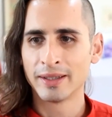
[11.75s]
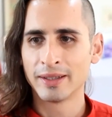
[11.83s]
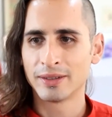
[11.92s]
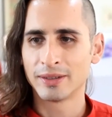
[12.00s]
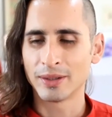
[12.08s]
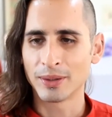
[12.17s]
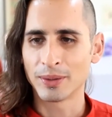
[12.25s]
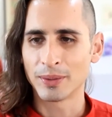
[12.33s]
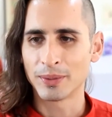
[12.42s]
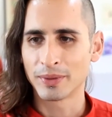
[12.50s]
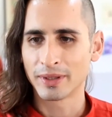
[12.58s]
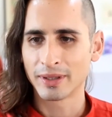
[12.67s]

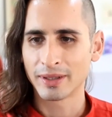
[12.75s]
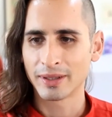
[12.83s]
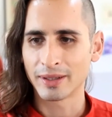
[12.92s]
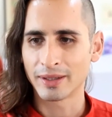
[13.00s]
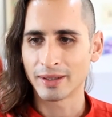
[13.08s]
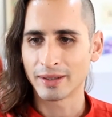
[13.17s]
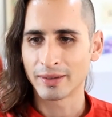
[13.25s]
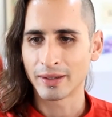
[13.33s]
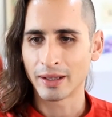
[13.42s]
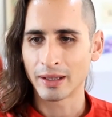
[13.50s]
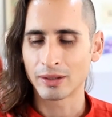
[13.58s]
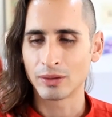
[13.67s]
So
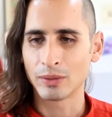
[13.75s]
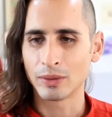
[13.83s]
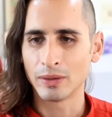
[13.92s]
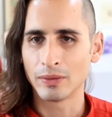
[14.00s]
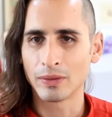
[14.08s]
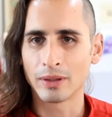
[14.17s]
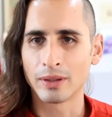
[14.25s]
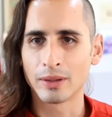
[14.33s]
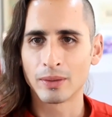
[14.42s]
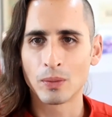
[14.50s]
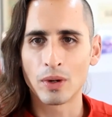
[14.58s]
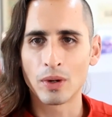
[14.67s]
I'd like to give
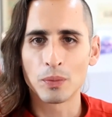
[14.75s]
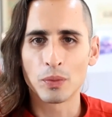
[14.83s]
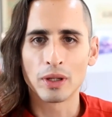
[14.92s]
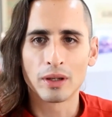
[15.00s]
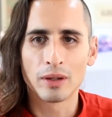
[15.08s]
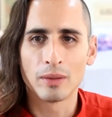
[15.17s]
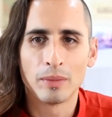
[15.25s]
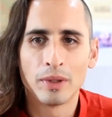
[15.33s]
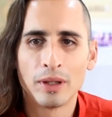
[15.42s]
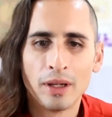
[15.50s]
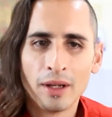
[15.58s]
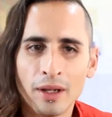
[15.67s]
a warm welcome on